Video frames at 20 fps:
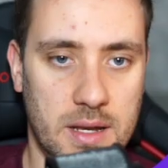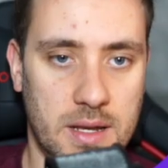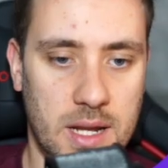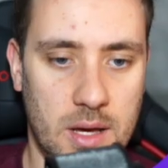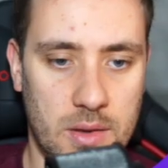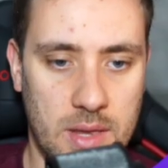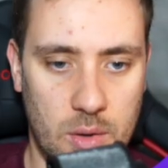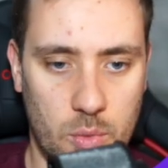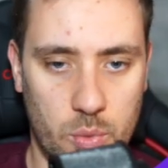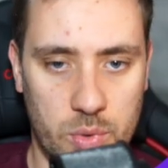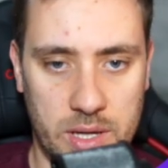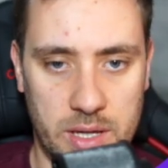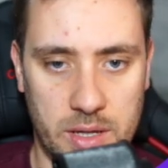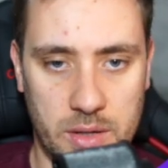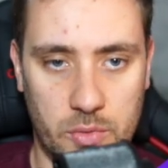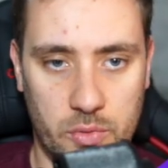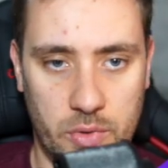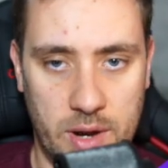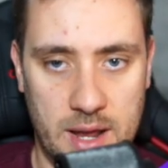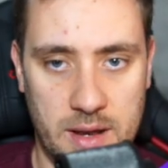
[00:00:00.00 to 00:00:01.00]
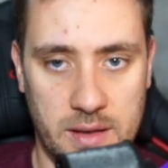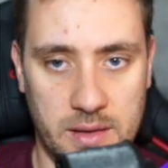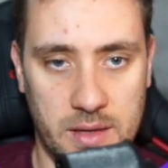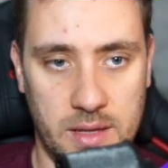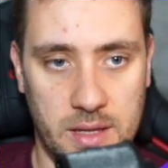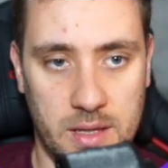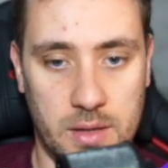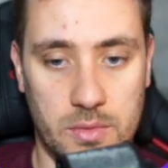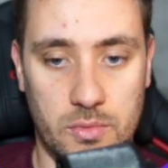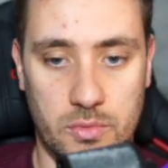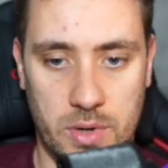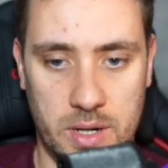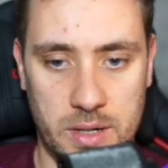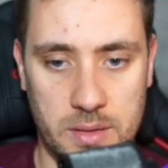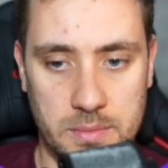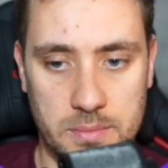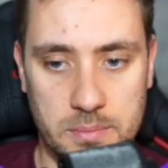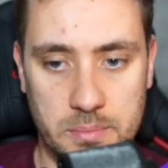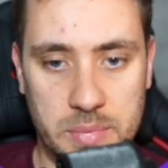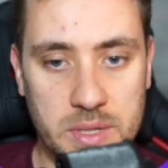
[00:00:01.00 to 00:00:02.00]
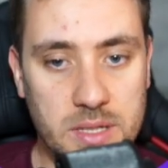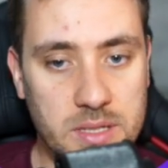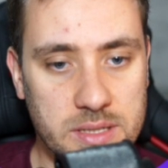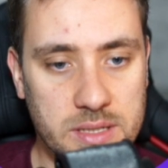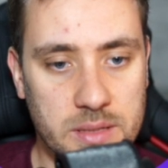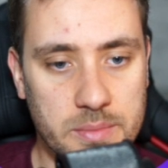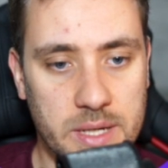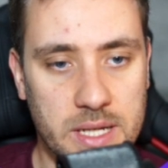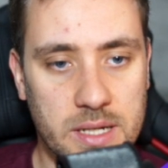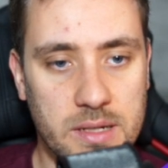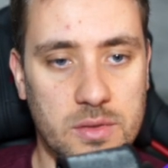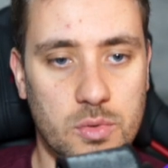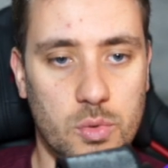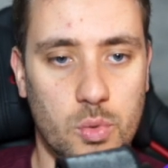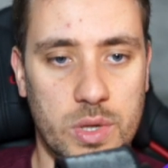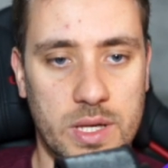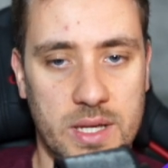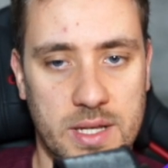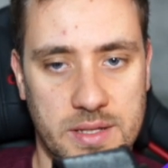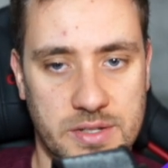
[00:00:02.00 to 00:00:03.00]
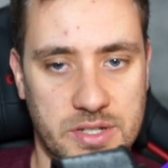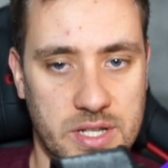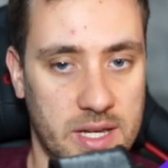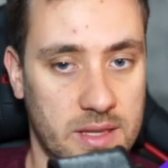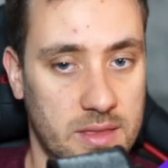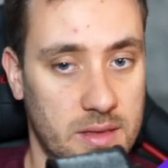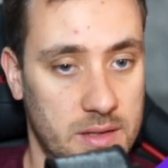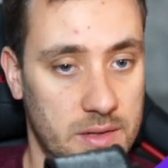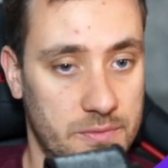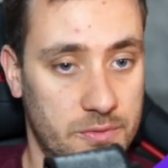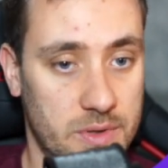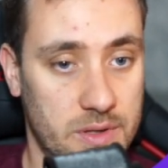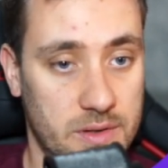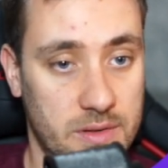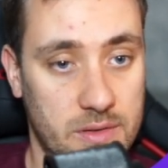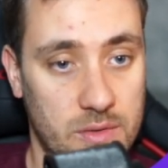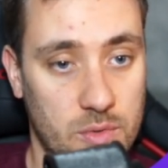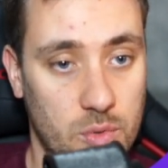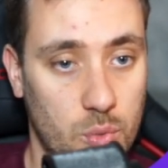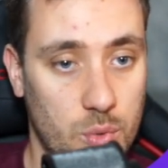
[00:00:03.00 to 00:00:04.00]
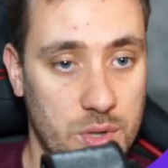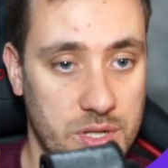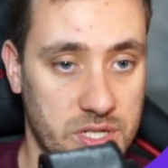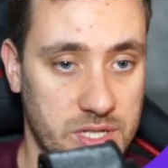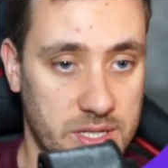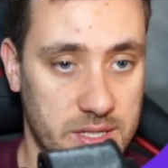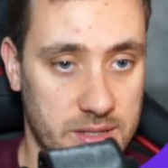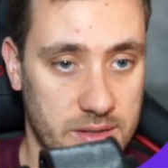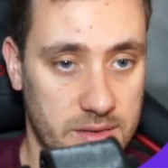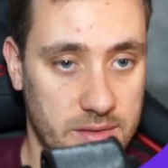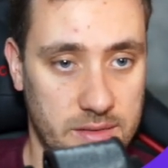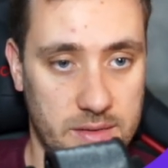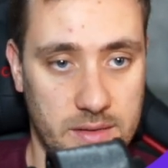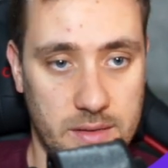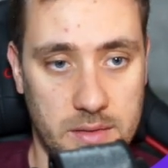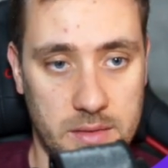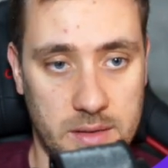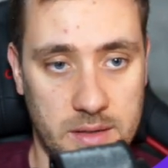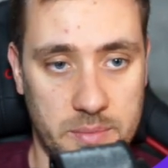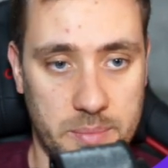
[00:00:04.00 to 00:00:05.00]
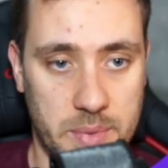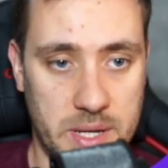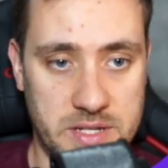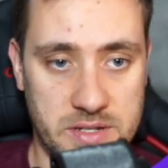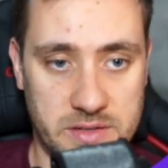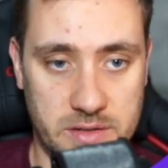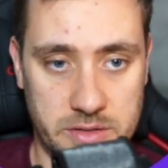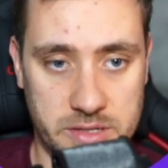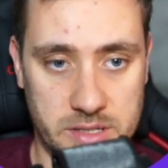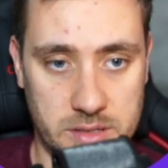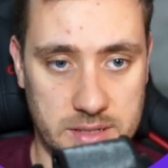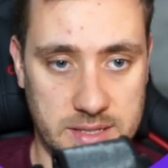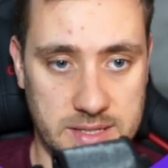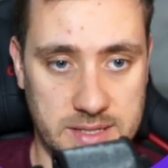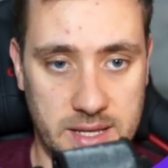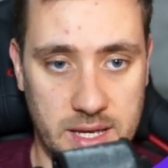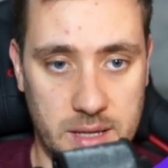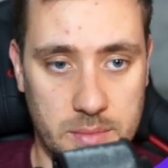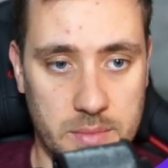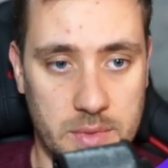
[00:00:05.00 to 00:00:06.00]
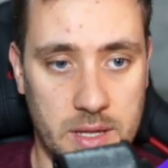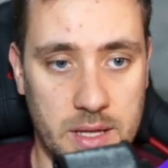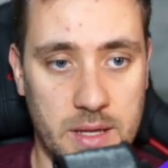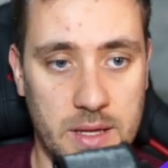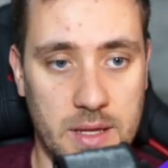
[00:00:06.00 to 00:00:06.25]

Now that we ran the run build command, we can check the difference, which is these pages are still the same.